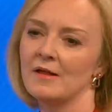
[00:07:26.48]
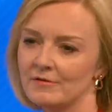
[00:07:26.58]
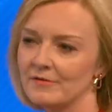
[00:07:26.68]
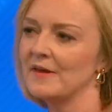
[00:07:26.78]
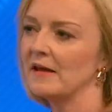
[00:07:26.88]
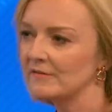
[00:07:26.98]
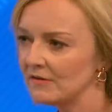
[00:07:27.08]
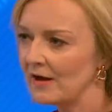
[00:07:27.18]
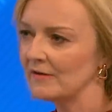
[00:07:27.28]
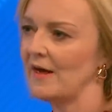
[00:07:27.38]
there are things
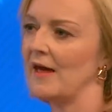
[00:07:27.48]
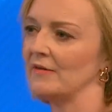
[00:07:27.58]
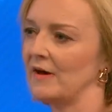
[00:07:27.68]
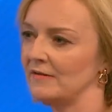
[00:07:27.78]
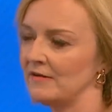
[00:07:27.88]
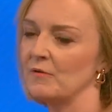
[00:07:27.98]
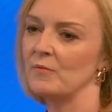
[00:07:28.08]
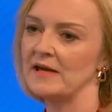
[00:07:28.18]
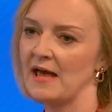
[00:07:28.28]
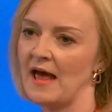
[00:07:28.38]
like that that I think
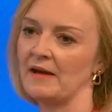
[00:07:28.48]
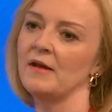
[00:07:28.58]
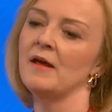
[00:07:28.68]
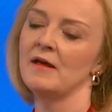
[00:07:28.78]
we can